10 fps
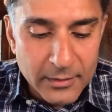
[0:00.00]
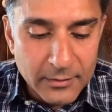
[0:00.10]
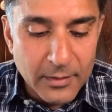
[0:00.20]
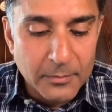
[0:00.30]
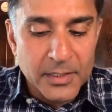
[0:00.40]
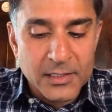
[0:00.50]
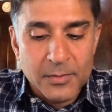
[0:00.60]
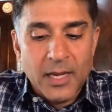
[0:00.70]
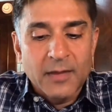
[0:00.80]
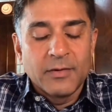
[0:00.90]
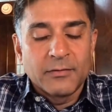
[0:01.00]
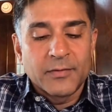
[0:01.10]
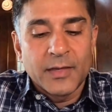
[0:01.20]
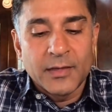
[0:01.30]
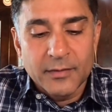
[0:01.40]
and companies behave
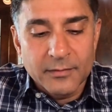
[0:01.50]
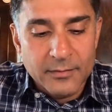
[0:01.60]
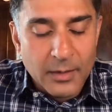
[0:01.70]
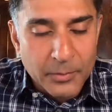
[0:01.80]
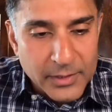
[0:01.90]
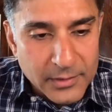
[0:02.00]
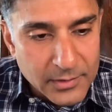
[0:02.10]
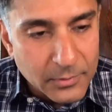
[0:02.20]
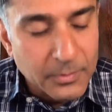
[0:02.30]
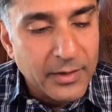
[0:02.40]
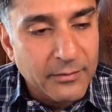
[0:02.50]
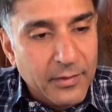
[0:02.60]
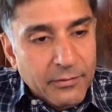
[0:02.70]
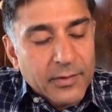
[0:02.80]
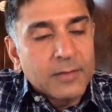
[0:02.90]
differently, and operations will behave
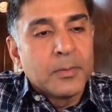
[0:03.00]
differently.